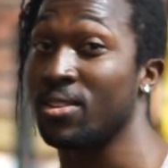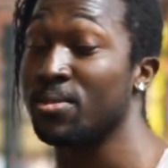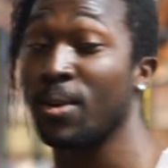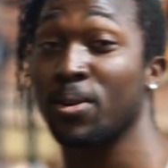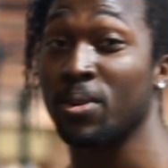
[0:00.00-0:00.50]
Use
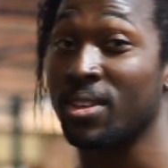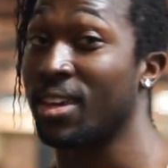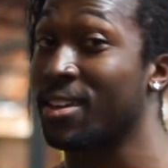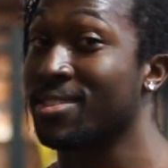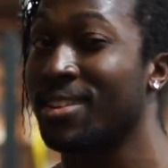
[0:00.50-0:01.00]
my code
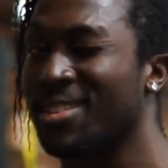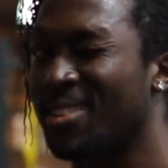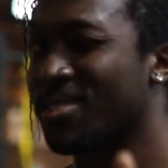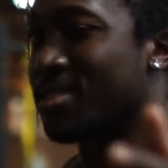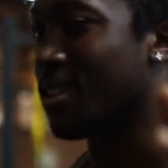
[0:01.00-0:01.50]

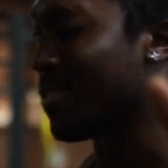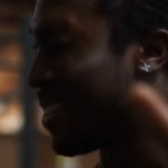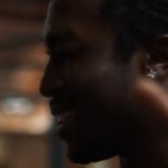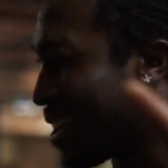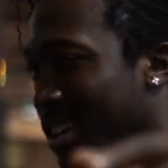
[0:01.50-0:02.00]
KXK10 to save.
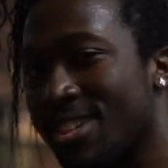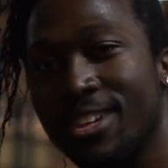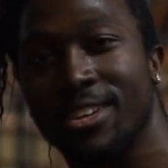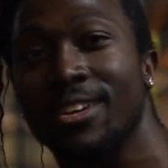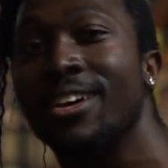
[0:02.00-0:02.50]

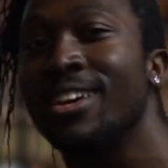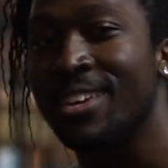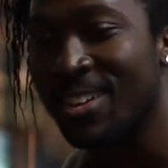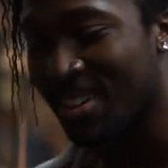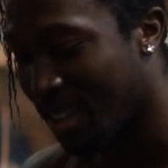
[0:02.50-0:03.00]
Ching, got